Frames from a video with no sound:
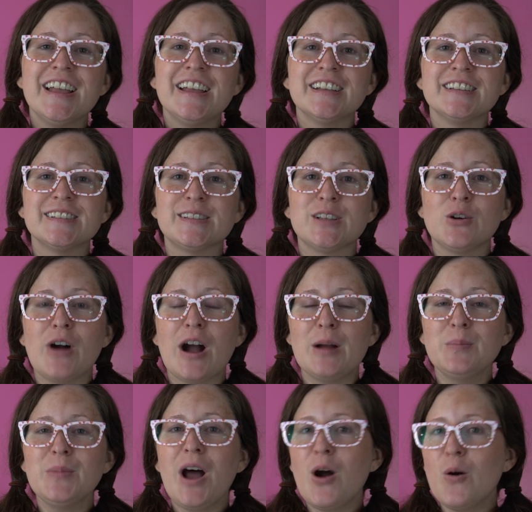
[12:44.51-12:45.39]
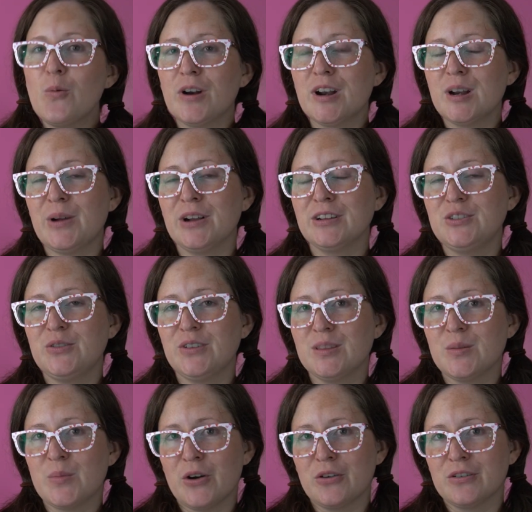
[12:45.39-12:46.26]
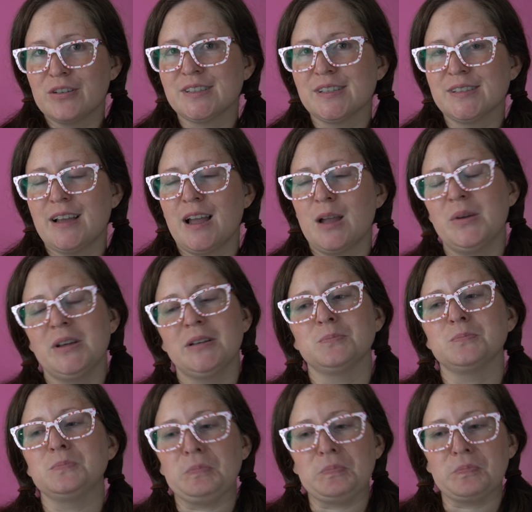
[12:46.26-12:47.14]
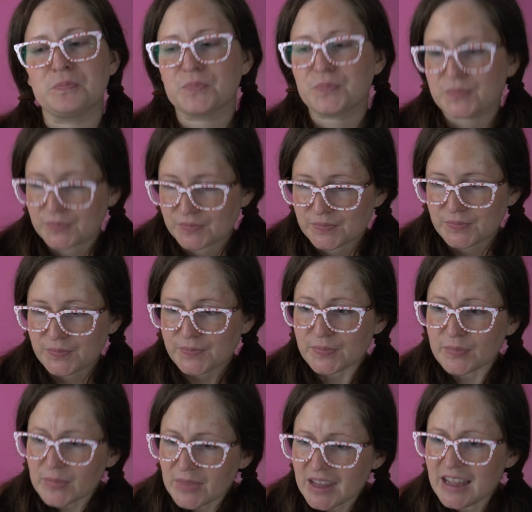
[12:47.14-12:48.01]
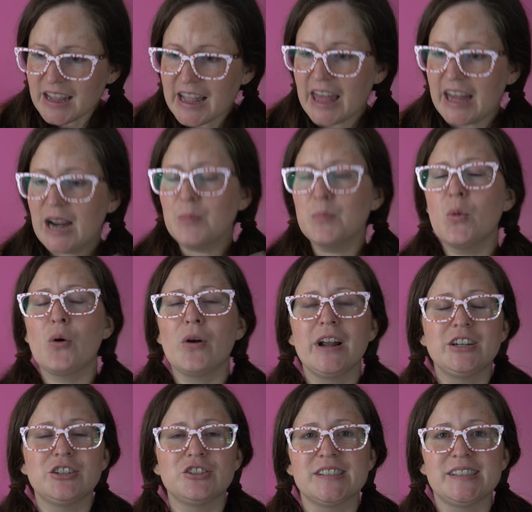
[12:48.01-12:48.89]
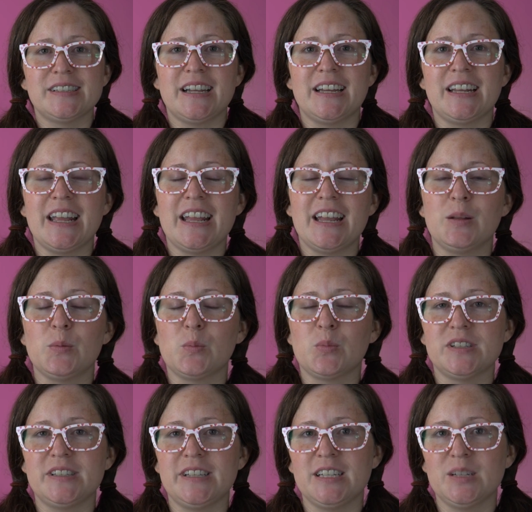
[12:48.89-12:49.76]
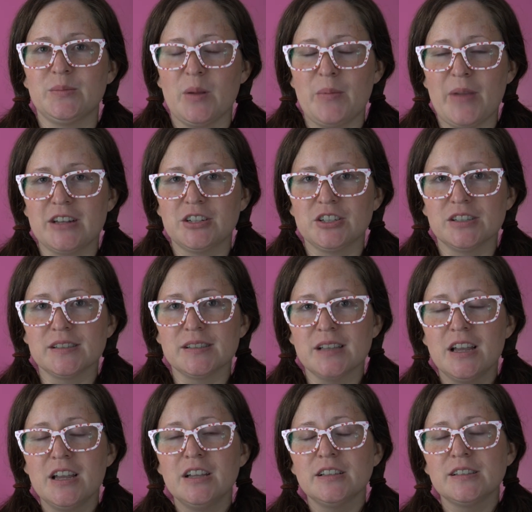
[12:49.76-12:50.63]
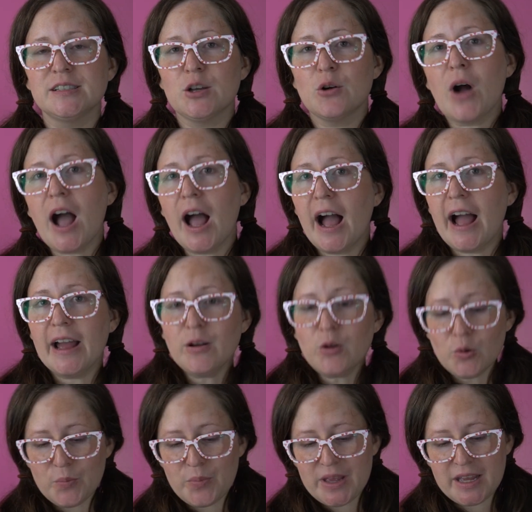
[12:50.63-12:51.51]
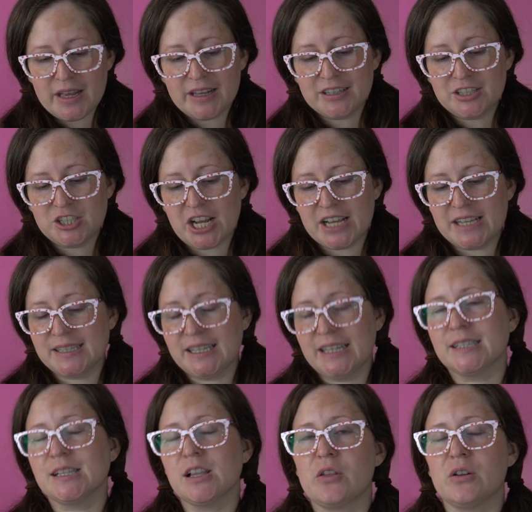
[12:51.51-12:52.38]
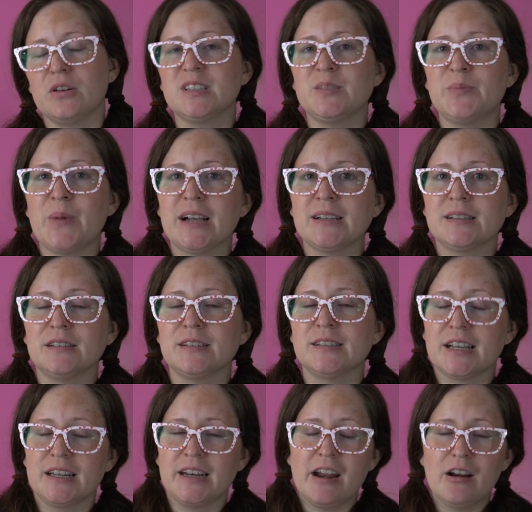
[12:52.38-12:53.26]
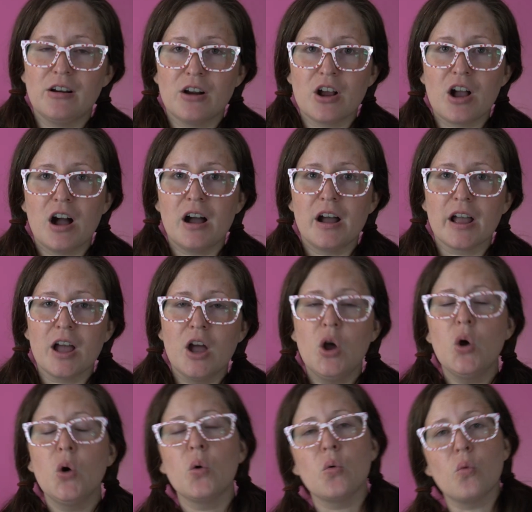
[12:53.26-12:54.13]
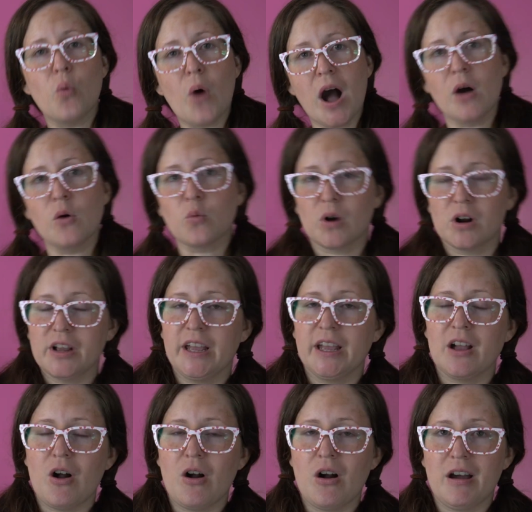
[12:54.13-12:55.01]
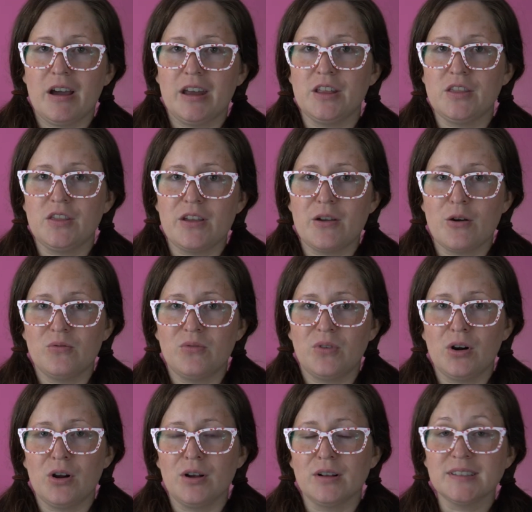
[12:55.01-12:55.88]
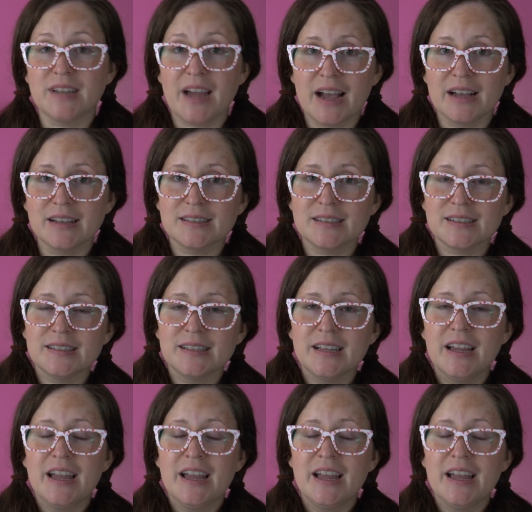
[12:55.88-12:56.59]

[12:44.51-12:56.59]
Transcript: So I'm not worried about doing the bonus assignment, and I'm more interested in prestiging my pages. So I'll be chasing Slytherin's Basilisk and Aragog while working on the overall tasks.